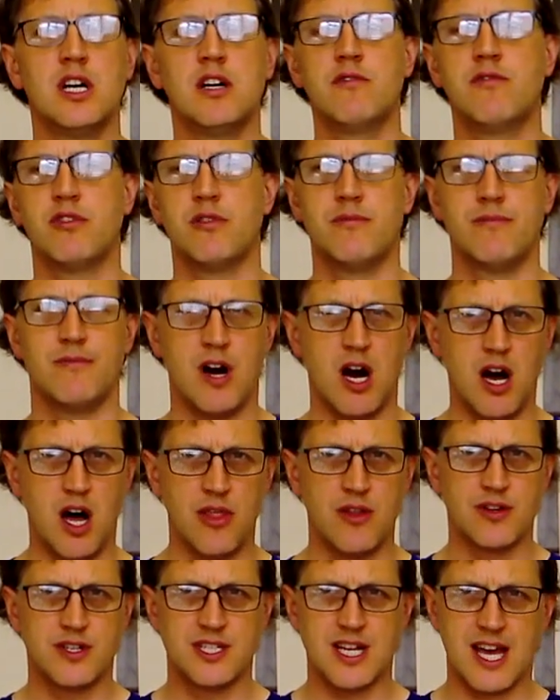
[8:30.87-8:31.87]
from
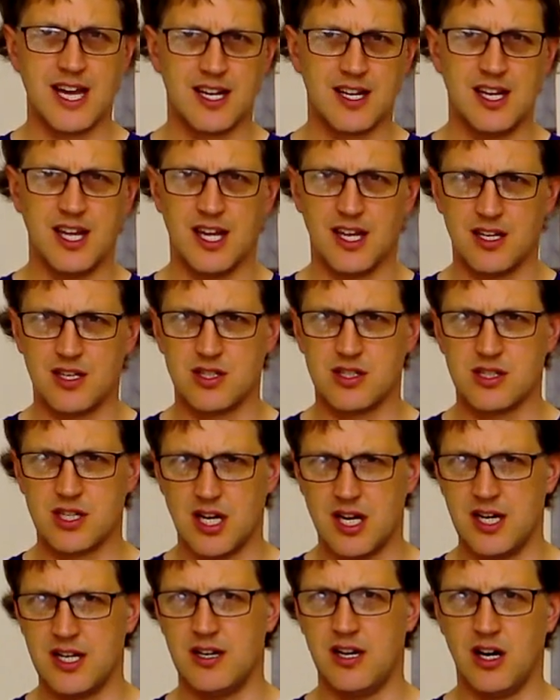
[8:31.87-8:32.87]
other techniques,
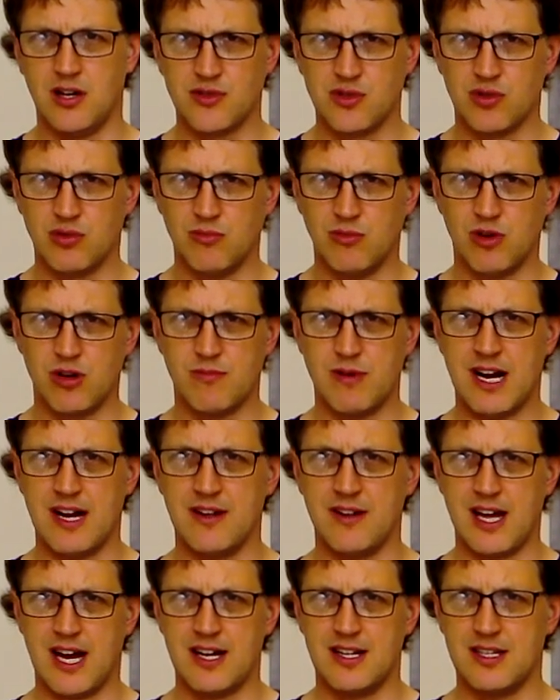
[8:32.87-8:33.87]
and I'll talk more about
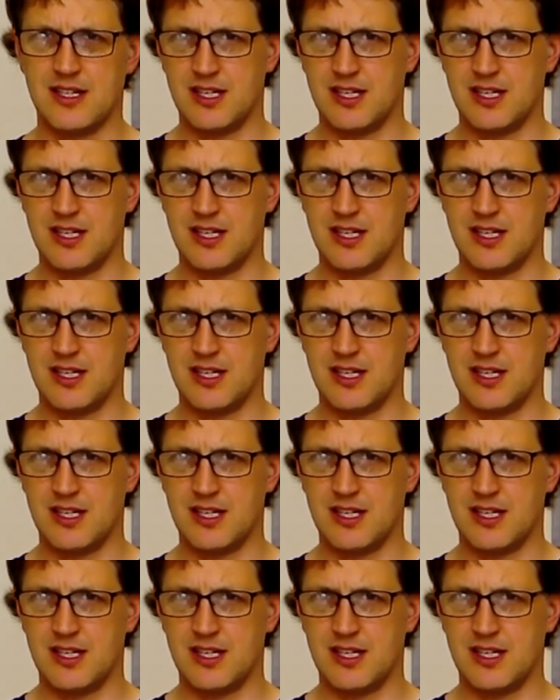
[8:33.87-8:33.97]
that